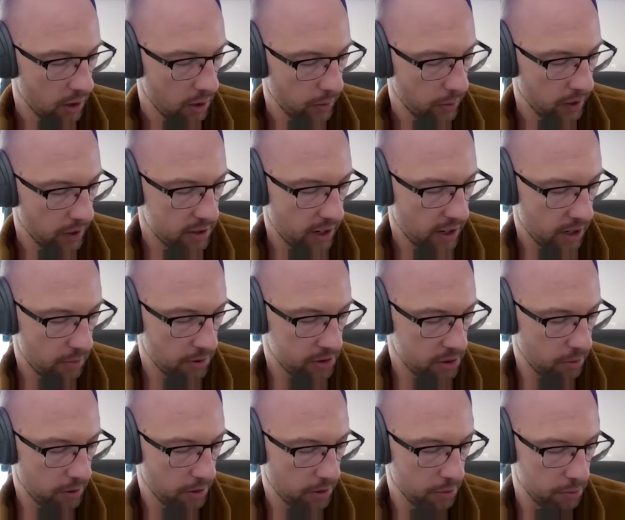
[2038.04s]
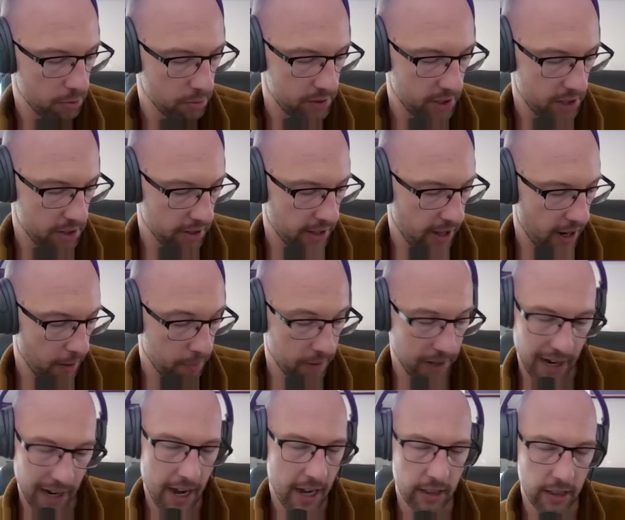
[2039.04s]
we can talk about some other rooms that you like, but
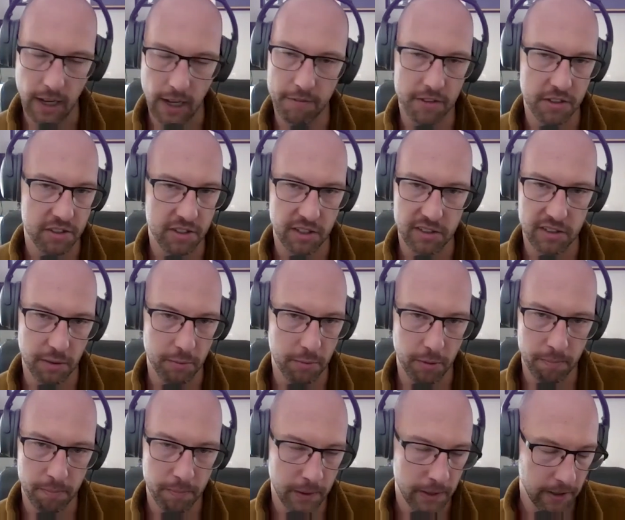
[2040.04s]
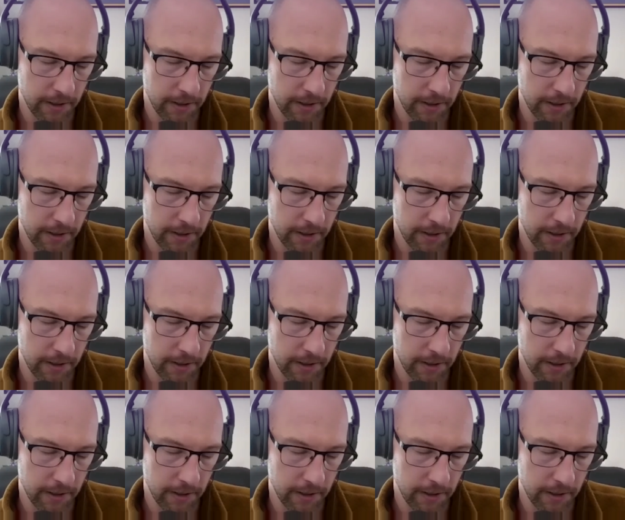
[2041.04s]
I love the Cincy room.